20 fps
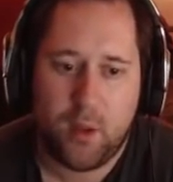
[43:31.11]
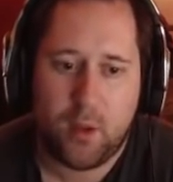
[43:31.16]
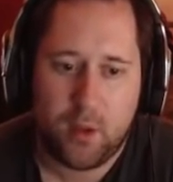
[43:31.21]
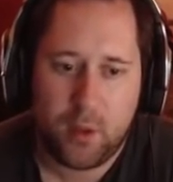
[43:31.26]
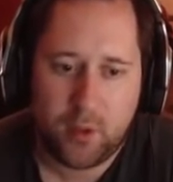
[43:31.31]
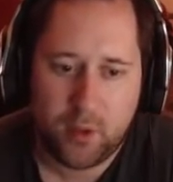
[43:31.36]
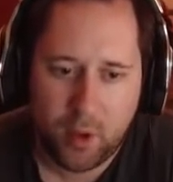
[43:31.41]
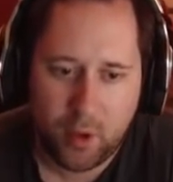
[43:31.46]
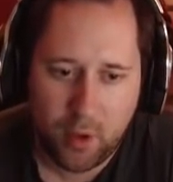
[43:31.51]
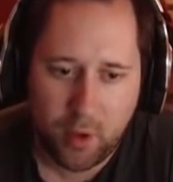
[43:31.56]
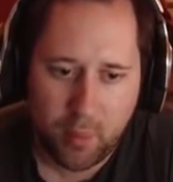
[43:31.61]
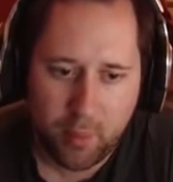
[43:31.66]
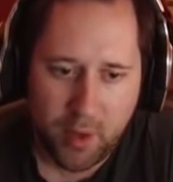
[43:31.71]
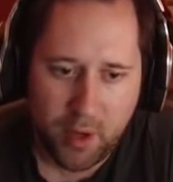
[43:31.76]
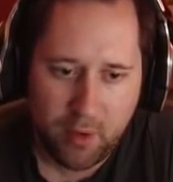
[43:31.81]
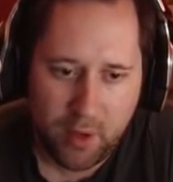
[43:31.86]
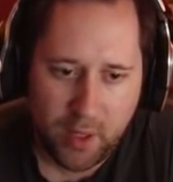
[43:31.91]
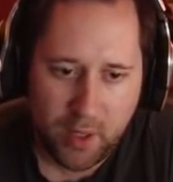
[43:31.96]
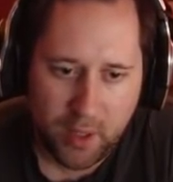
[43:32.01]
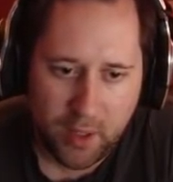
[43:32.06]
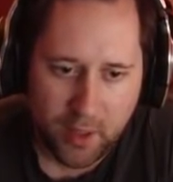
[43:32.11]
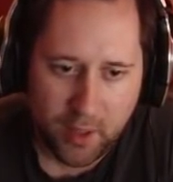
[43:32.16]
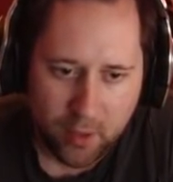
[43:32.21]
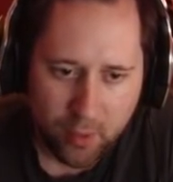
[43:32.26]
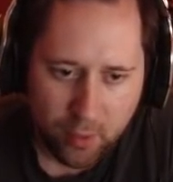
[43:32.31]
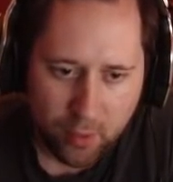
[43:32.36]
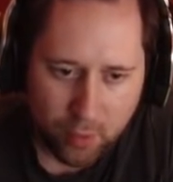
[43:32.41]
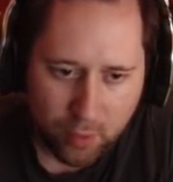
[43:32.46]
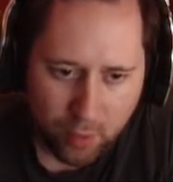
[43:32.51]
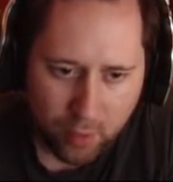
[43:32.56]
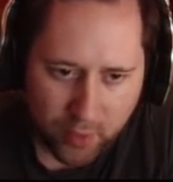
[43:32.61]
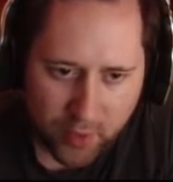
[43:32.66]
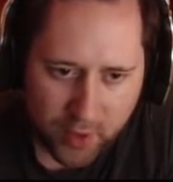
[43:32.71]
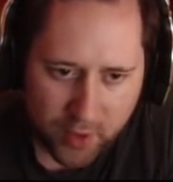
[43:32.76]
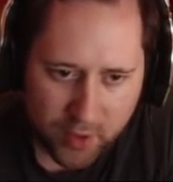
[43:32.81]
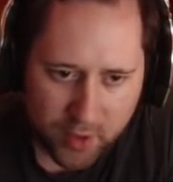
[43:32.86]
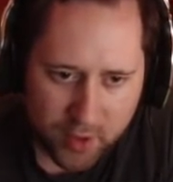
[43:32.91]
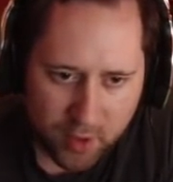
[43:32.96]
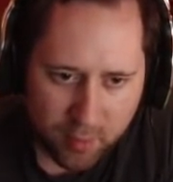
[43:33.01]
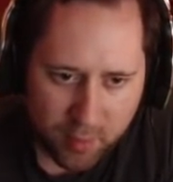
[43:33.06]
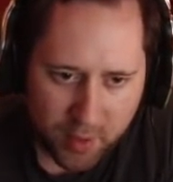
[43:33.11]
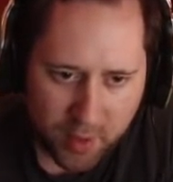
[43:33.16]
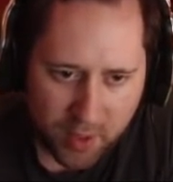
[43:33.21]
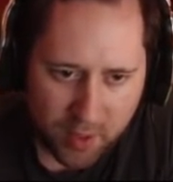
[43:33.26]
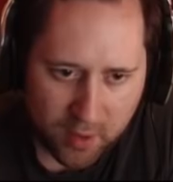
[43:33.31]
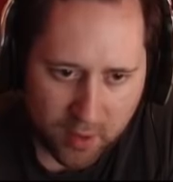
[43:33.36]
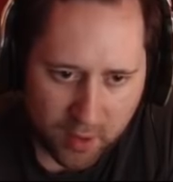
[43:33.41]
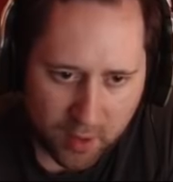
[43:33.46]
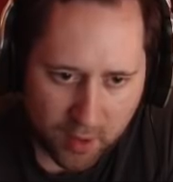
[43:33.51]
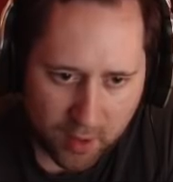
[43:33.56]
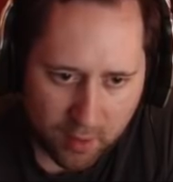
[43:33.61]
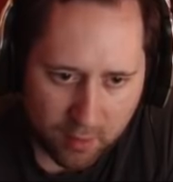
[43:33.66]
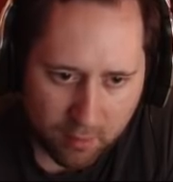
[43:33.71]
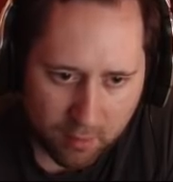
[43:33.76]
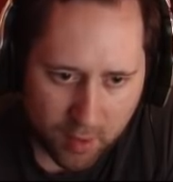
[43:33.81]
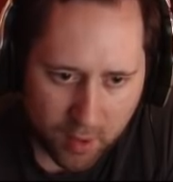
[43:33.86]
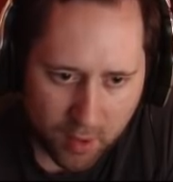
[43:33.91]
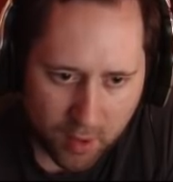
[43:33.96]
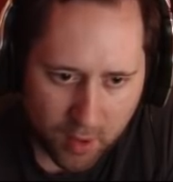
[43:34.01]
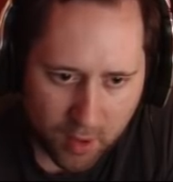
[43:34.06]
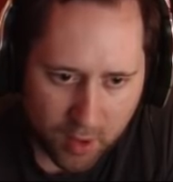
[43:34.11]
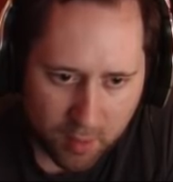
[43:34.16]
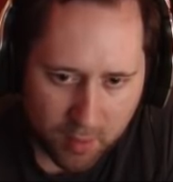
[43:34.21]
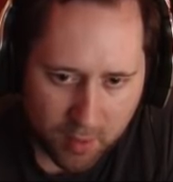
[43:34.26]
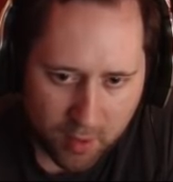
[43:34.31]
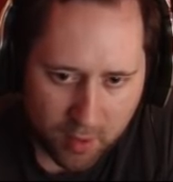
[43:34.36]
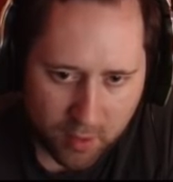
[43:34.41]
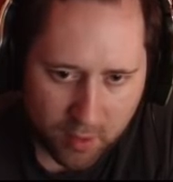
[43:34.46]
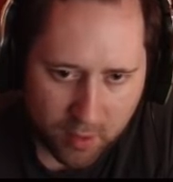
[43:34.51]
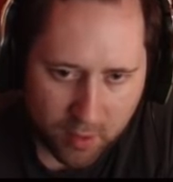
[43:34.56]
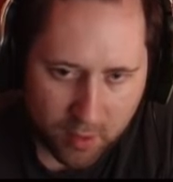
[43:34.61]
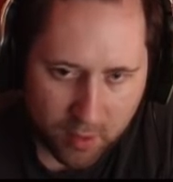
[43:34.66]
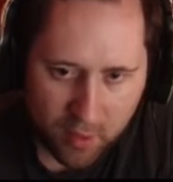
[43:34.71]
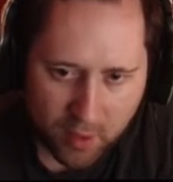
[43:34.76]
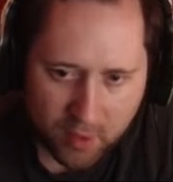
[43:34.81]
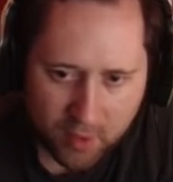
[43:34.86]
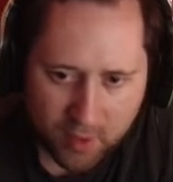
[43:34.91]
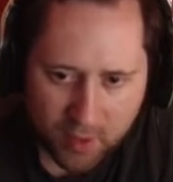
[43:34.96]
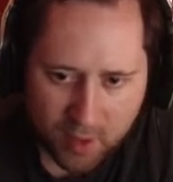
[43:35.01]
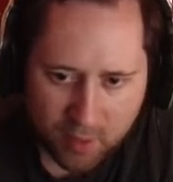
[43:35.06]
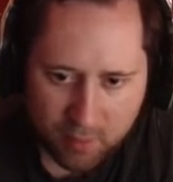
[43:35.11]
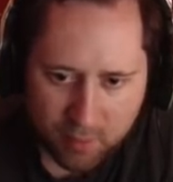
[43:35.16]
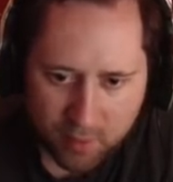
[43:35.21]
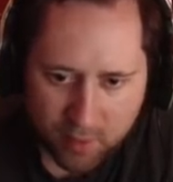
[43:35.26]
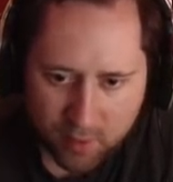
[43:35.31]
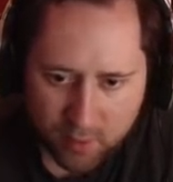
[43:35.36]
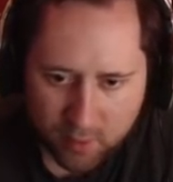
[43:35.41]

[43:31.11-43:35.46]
So apparently, like, all of these should be in here, except